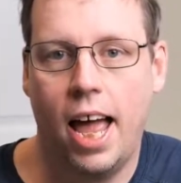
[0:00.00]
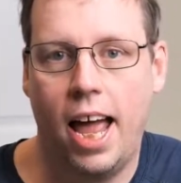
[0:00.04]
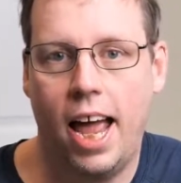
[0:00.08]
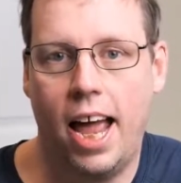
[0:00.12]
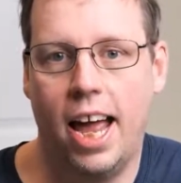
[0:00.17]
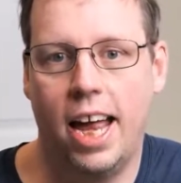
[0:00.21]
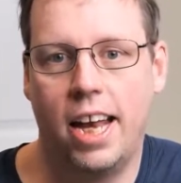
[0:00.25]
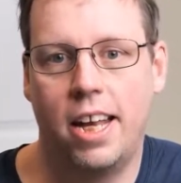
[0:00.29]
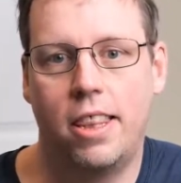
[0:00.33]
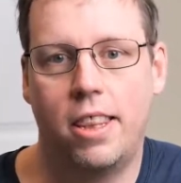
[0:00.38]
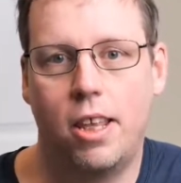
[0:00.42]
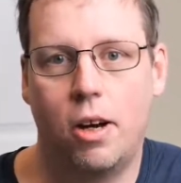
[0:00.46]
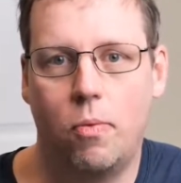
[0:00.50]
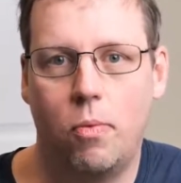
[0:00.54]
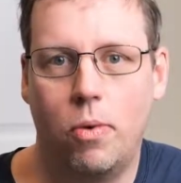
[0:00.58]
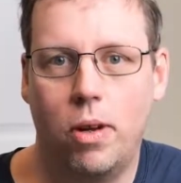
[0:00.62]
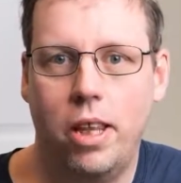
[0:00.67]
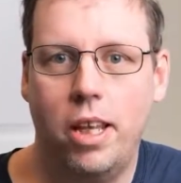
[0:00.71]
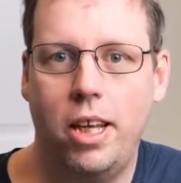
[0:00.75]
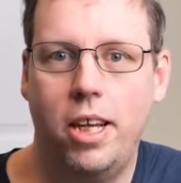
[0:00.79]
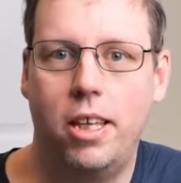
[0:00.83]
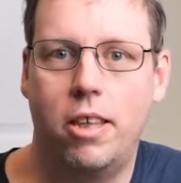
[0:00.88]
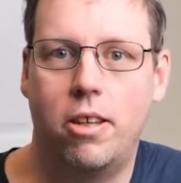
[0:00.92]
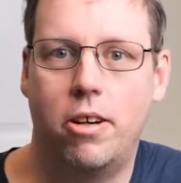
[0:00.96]
And they're
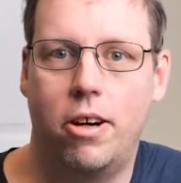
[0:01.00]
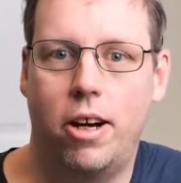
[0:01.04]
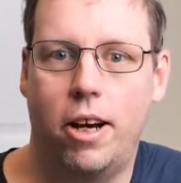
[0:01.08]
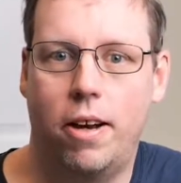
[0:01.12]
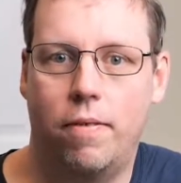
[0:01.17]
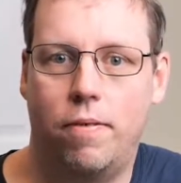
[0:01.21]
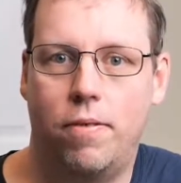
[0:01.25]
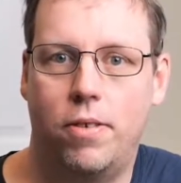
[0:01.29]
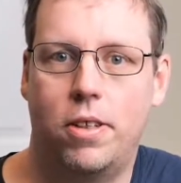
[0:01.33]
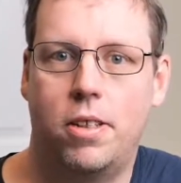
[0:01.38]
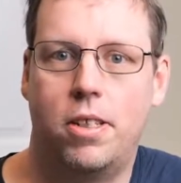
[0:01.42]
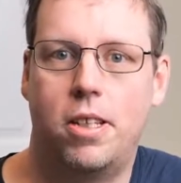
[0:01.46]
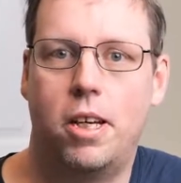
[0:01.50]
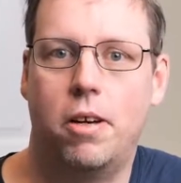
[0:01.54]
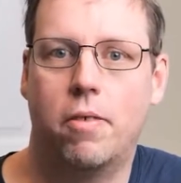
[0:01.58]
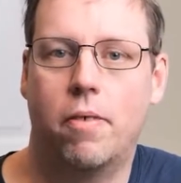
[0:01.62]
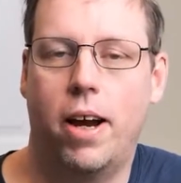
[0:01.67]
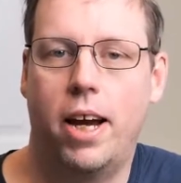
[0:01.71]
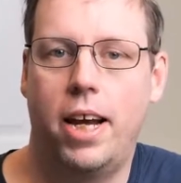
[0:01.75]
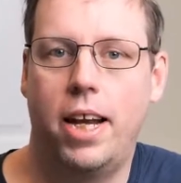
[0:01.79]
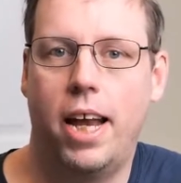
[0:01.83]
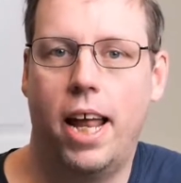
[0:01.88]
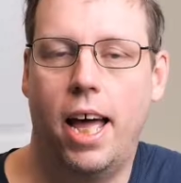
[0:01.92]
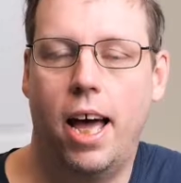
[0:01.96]
really in their infancy
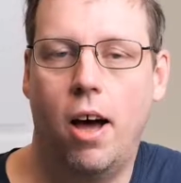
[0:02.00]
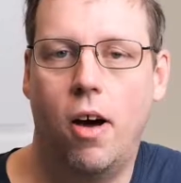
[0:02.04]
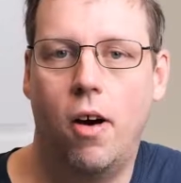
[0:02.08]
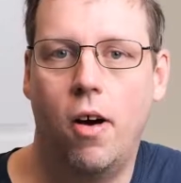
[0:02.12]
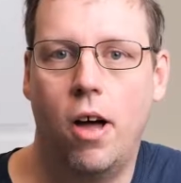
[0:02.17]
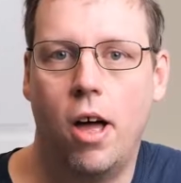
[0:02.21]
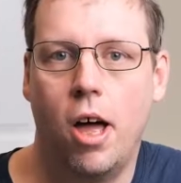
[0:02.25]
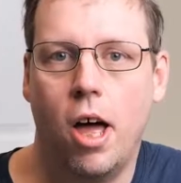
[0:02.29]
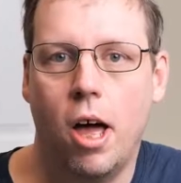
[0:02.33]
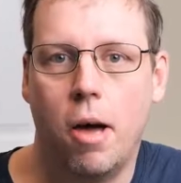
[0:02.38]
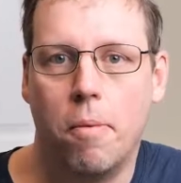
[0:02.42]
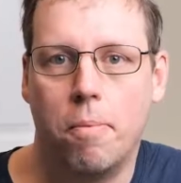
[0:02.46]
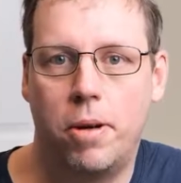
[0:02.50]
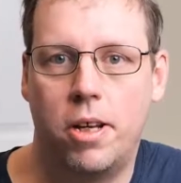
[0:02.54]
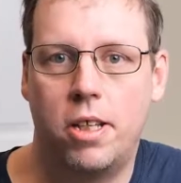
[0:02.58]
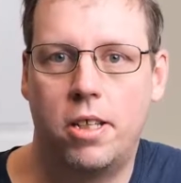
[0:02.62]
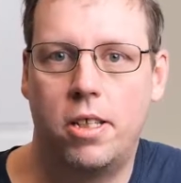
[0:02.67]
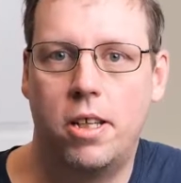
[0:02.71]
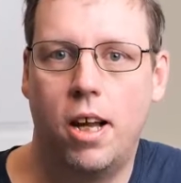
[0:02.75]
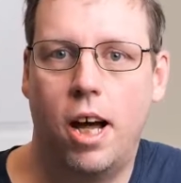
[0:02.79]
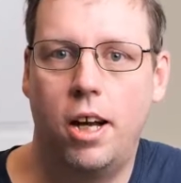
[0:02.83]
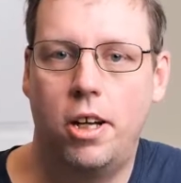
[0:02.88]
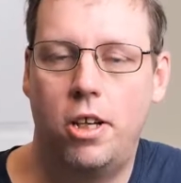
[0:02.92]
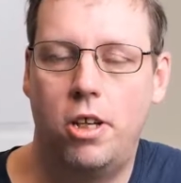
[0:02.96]
right now, but
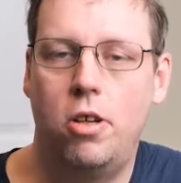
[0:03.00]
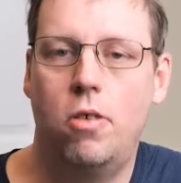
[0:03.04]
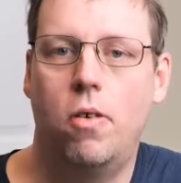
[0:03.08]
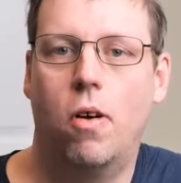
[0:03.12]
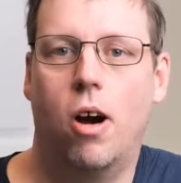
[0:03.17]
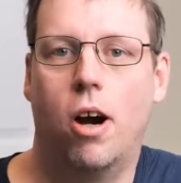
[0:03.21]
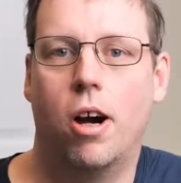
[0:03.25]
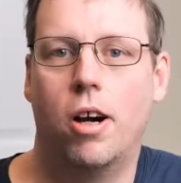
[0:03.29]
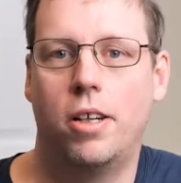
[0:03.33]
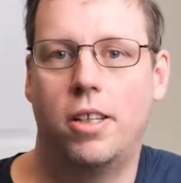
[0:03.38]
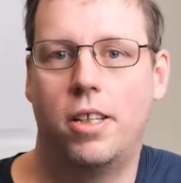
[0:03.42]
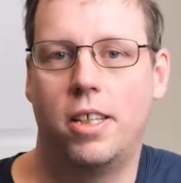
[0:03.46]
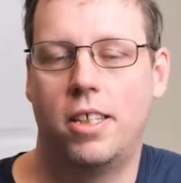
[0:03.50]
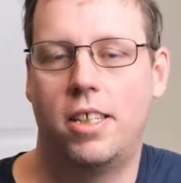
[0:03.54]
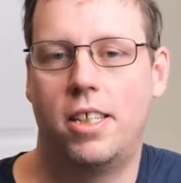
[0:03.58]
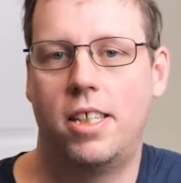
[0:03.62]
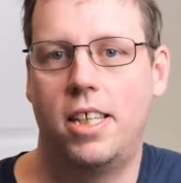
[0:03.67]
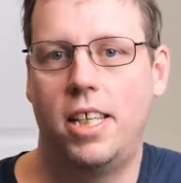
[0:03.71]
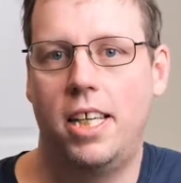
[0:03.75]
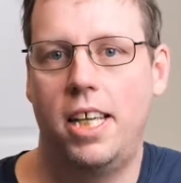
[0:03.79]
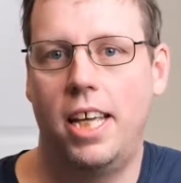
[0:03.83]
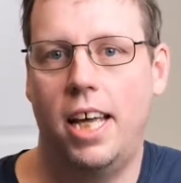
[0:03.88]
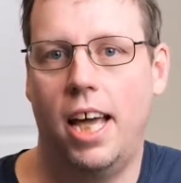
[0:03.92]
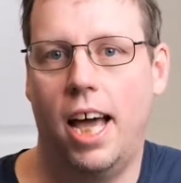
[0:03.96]
it's not too hard to
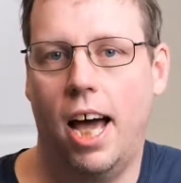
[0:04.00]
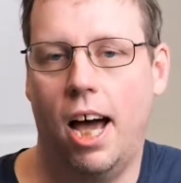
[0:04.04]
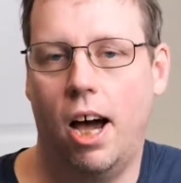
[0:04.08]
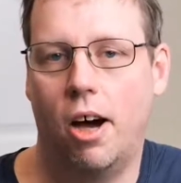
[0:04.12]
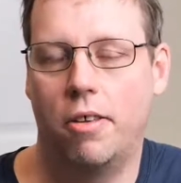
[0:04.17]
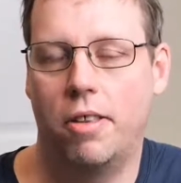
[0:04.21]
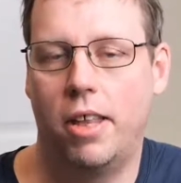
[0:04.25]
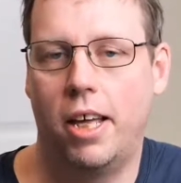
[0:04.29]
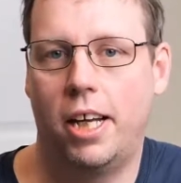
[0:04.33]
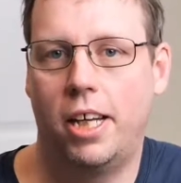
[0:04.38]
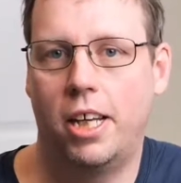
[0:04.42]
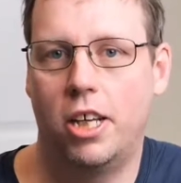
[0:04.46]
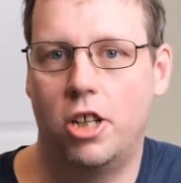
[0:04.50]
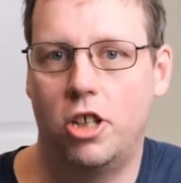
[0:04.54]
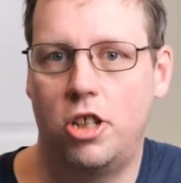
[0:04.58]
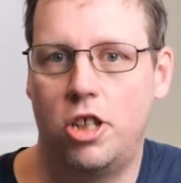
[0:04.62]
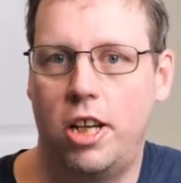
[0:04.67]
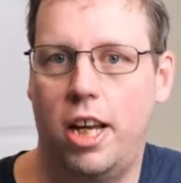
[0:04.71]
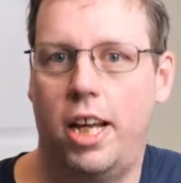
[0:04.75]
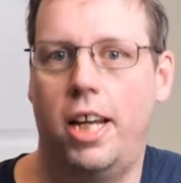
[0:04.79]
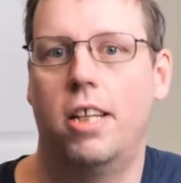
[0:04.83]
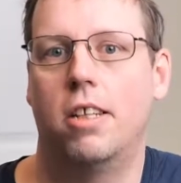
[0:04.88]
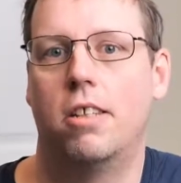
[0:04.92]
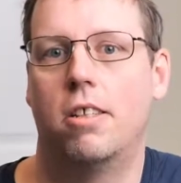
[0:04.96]
see how they can
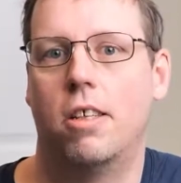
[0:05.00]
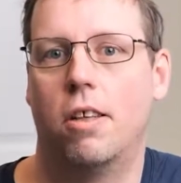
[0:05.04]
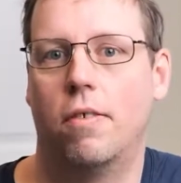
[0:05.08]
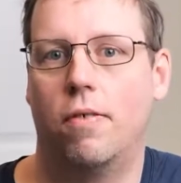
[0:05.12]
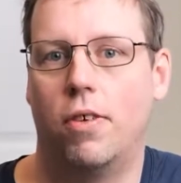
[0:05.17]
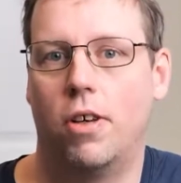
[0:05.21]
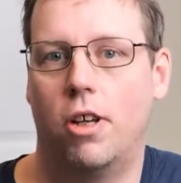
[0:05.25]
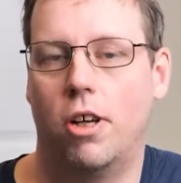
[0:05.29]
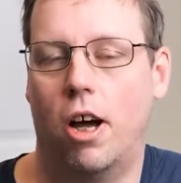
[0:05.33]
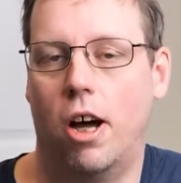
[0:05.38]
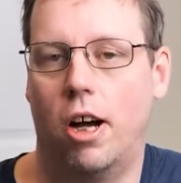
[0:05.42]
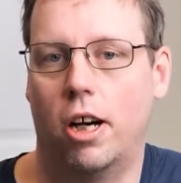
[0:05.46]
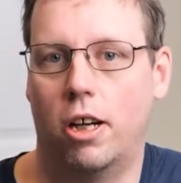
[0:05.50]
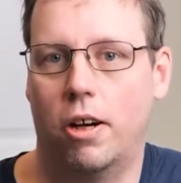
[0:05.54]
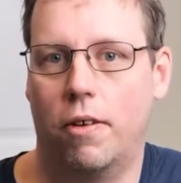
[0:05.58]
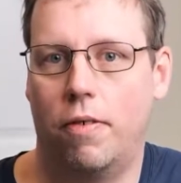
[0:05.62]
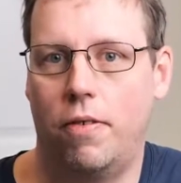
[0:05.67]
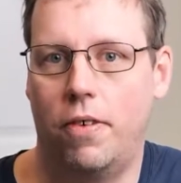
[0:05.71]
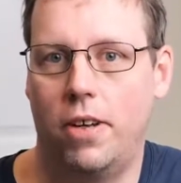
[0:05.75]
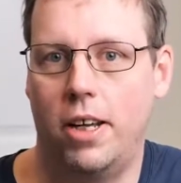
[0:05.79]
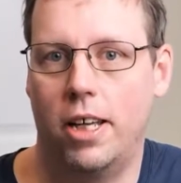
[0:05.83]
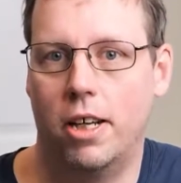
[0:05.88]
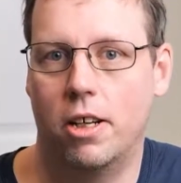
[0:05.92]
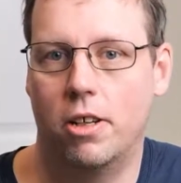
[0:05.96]
change the
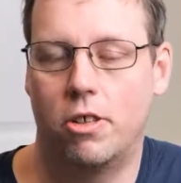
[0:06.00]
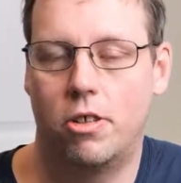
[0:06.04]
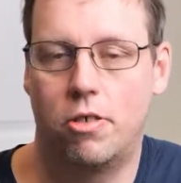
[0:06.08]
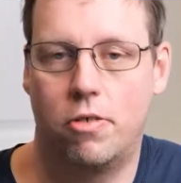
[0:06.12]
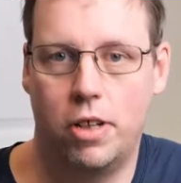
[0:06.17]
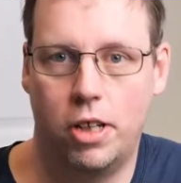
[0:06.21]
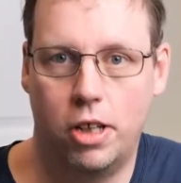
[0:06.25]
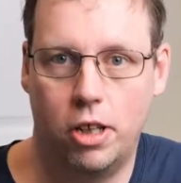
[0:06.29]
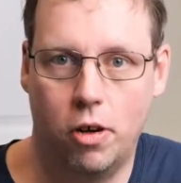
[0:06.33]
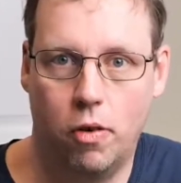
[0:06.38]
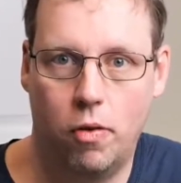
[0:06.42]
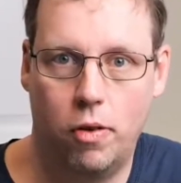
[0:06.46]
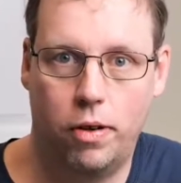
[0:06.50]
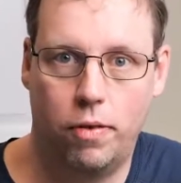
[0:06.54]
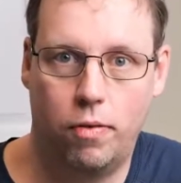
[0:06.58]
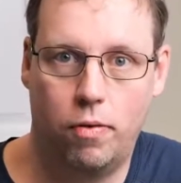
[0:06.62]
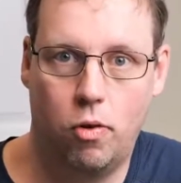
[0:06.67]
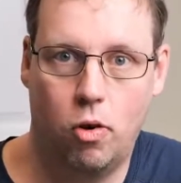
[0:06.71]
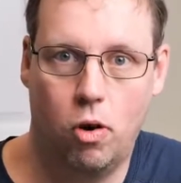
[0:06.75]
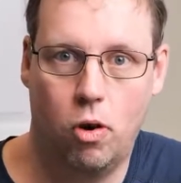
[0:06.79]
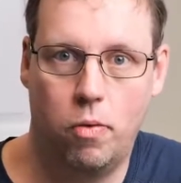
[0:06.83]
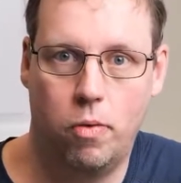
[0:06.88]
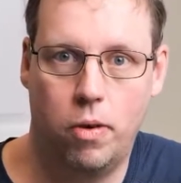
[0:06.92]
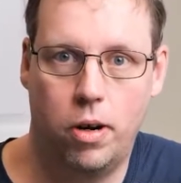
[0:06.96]
photography industry going
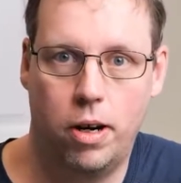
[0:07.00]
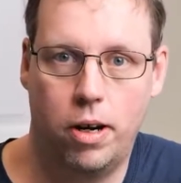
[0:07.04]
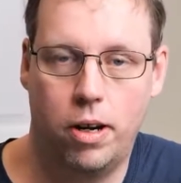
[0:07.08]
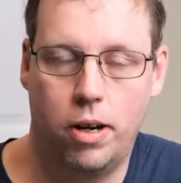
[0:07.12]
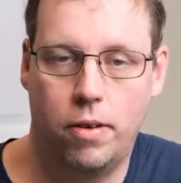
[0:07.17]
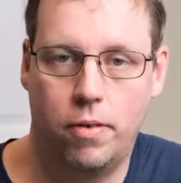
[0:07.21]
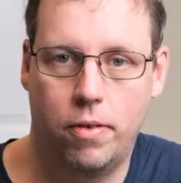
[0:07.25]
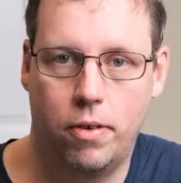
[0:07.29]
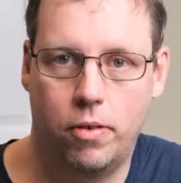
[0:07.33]
forward.